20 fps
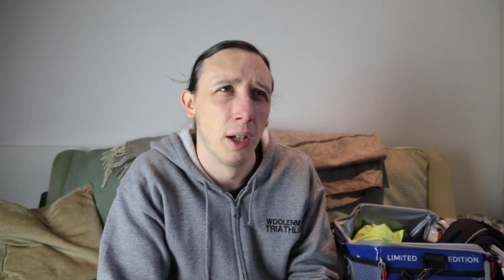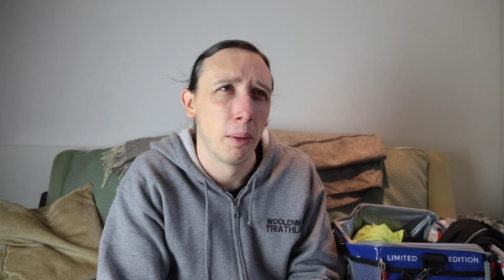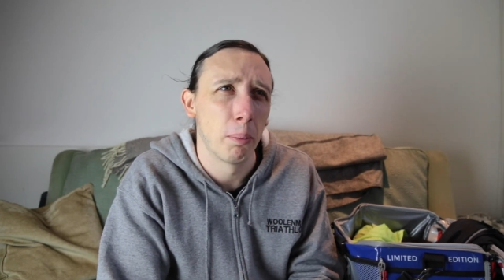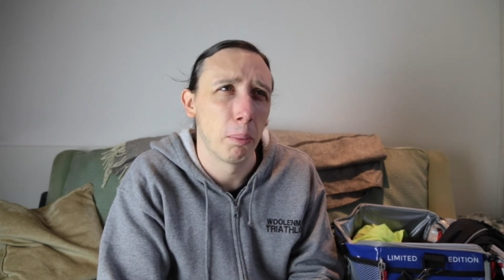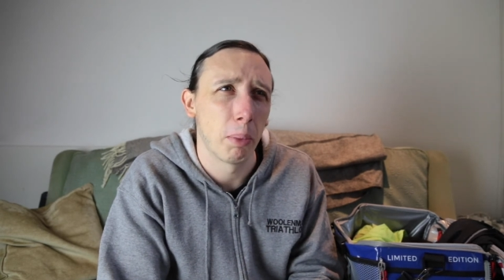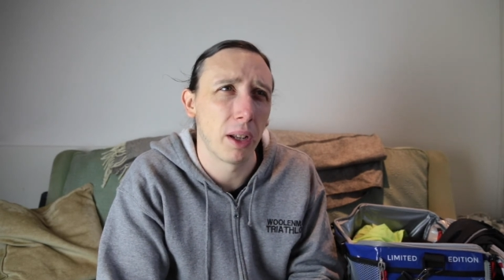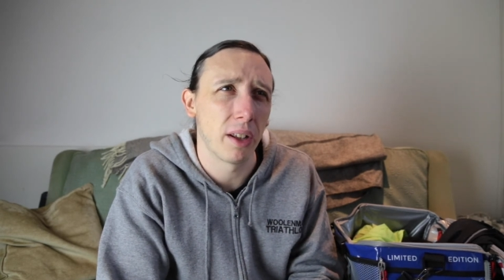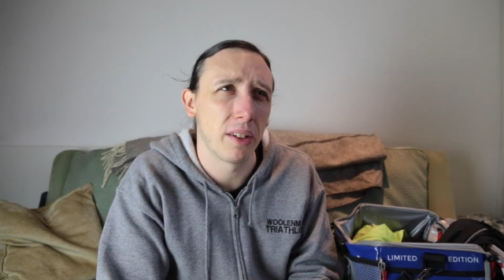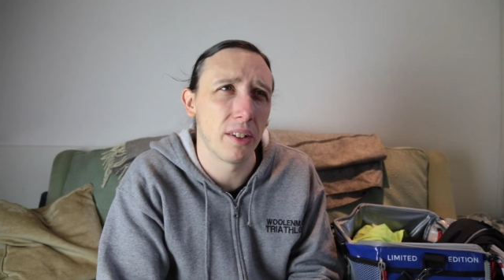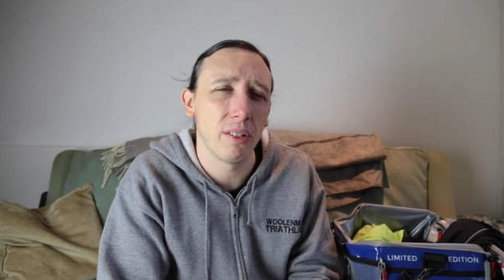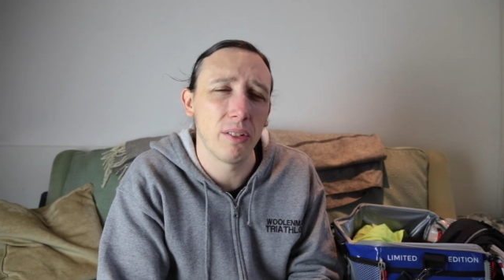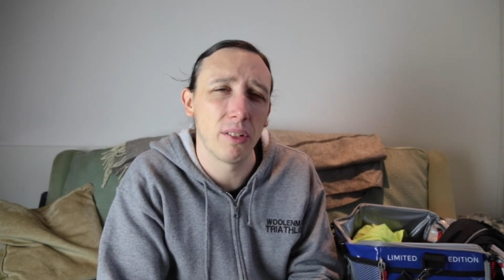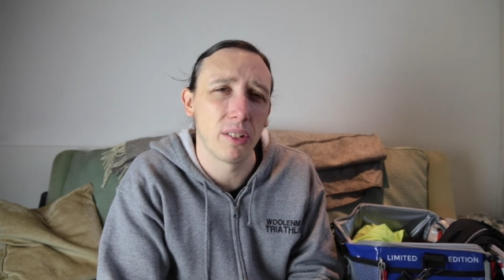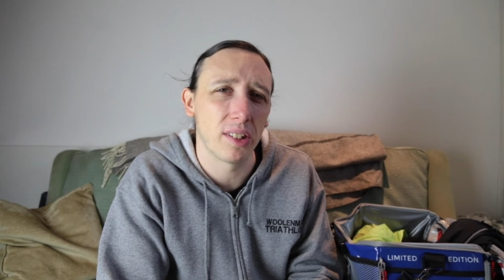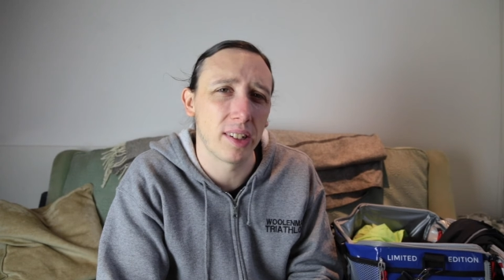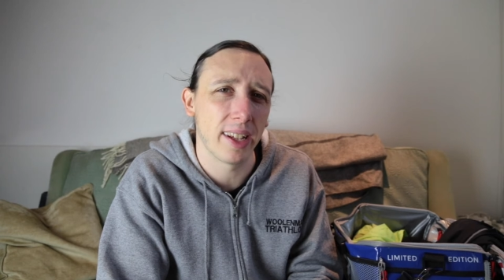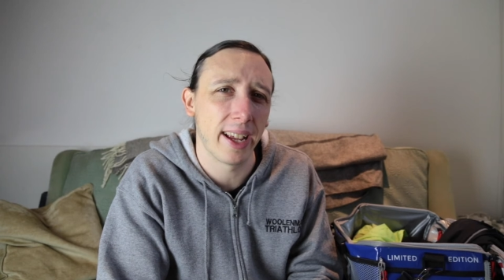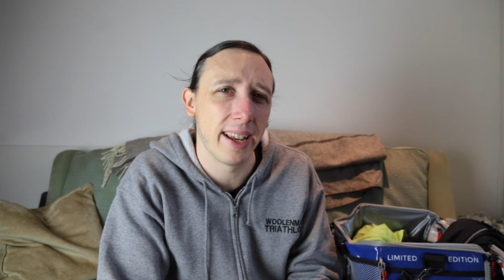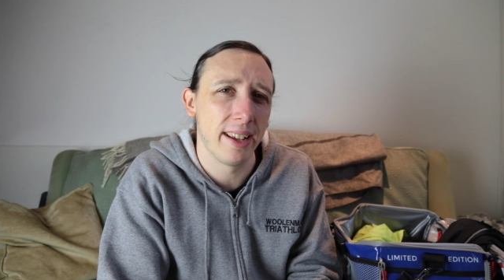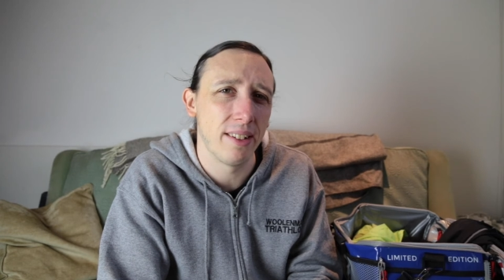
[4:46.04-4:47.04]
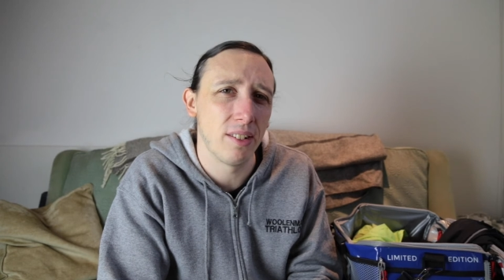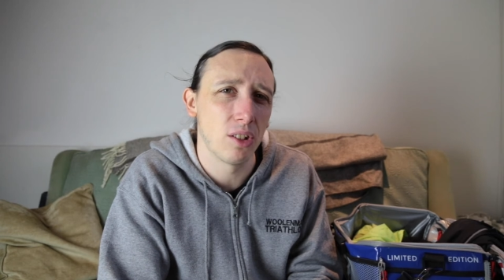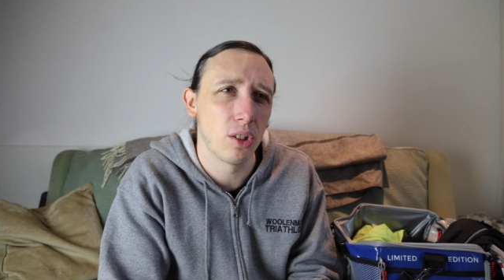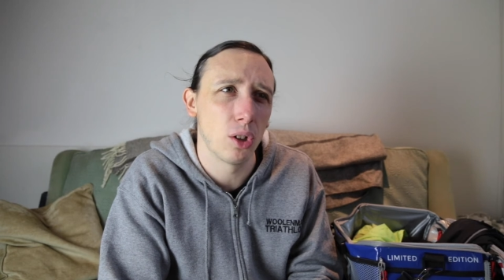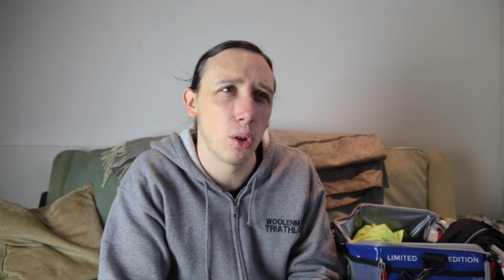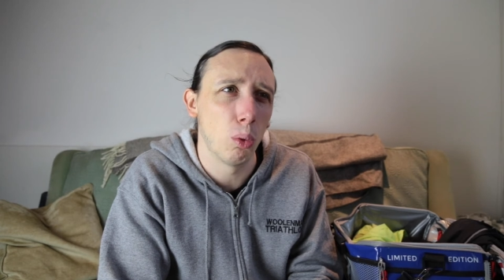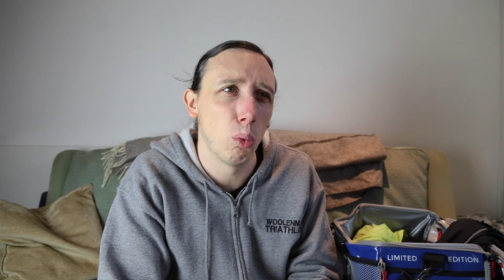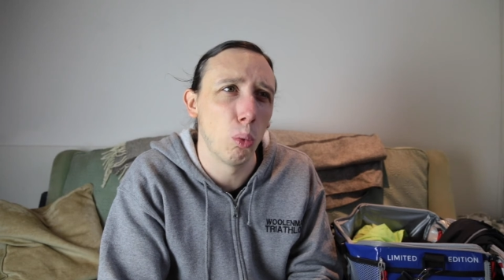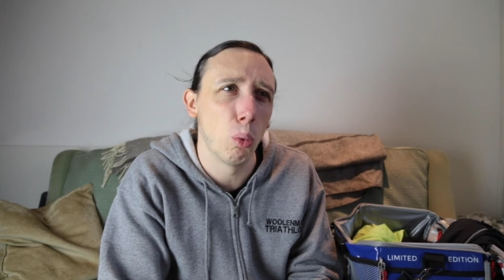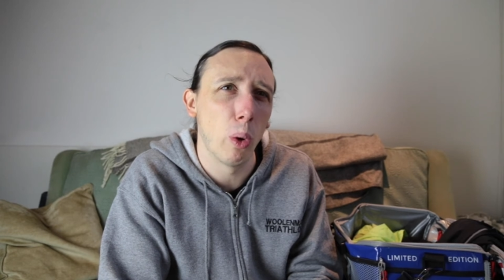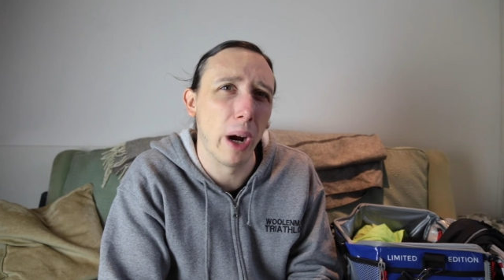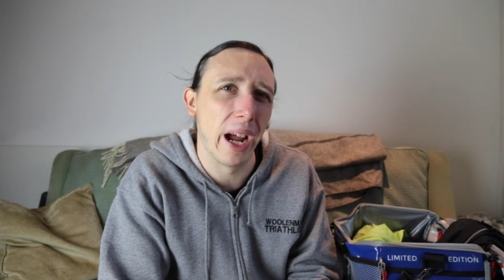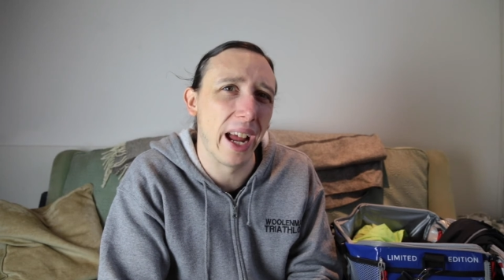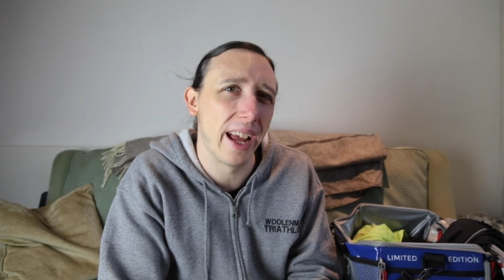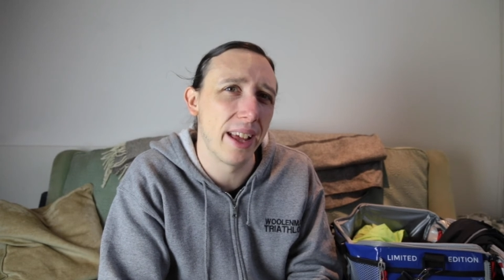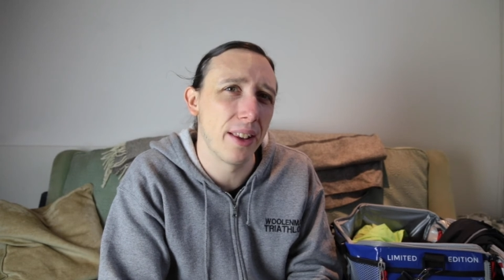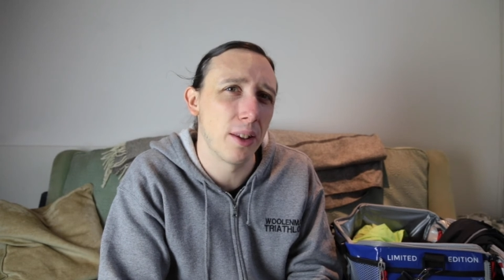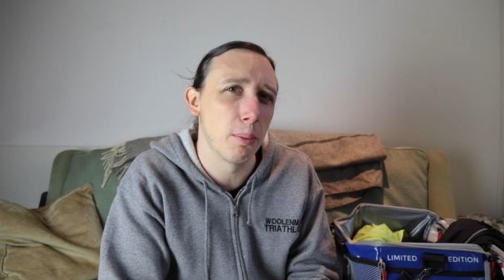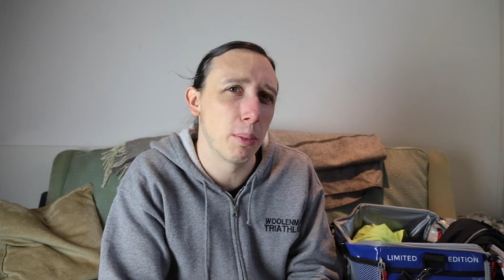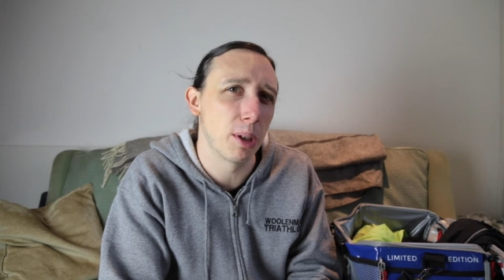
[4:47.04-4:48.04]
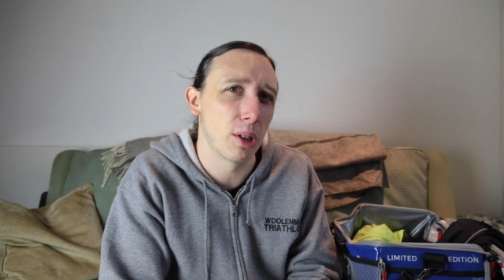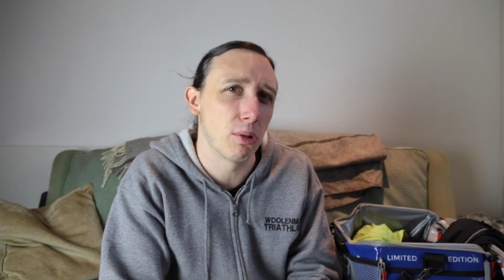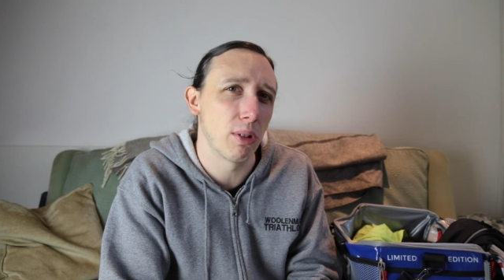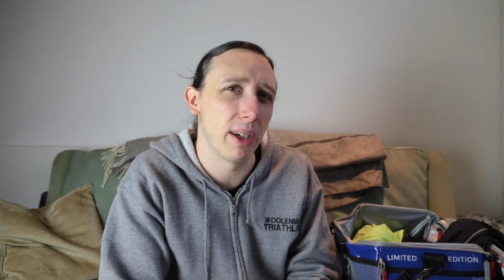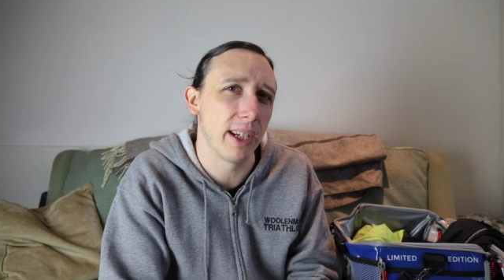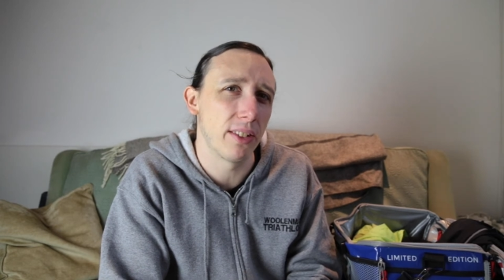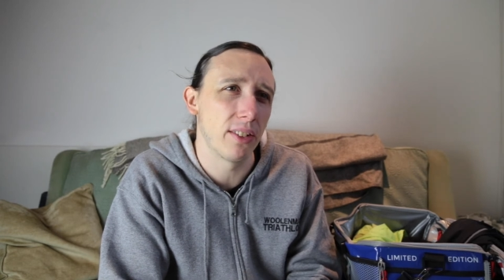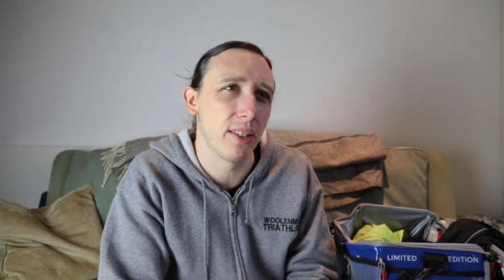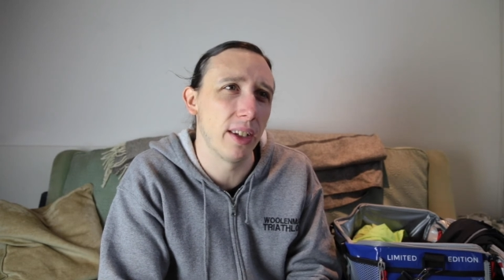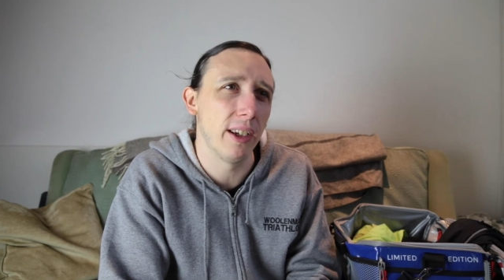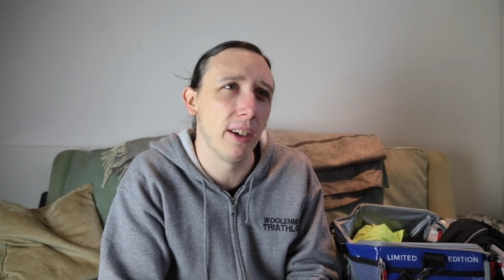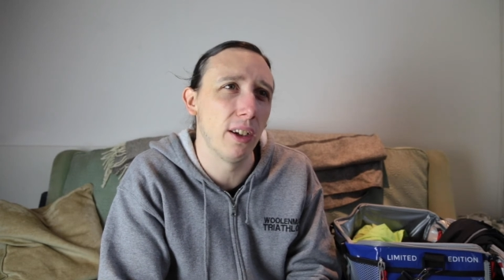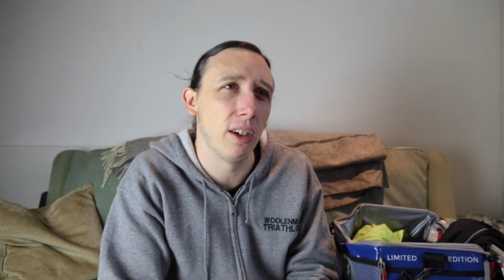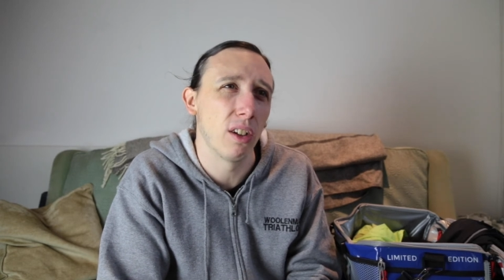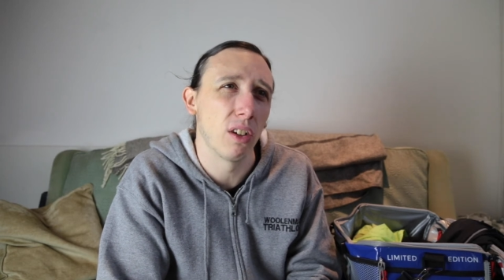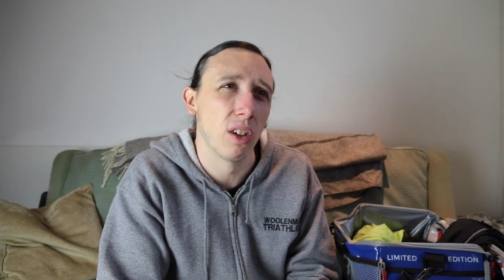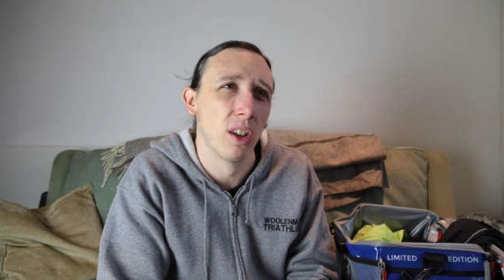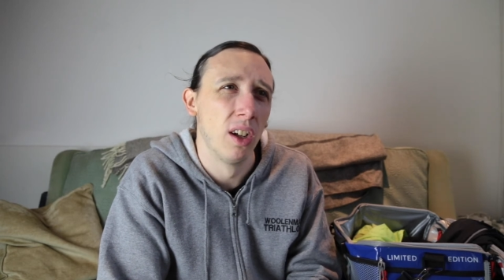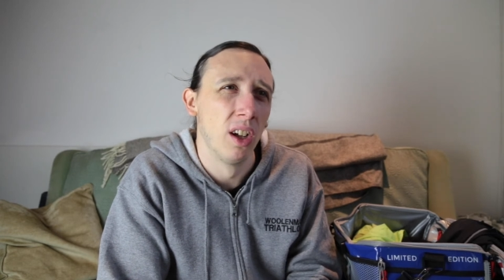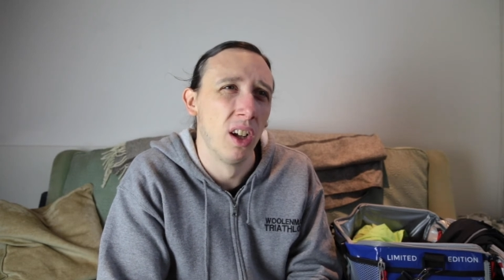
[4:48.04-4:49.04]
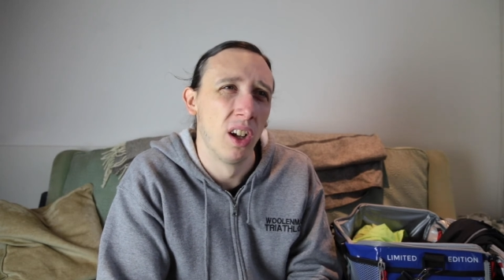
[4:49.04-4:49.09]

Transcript: but I don't tend to wear them a great deal.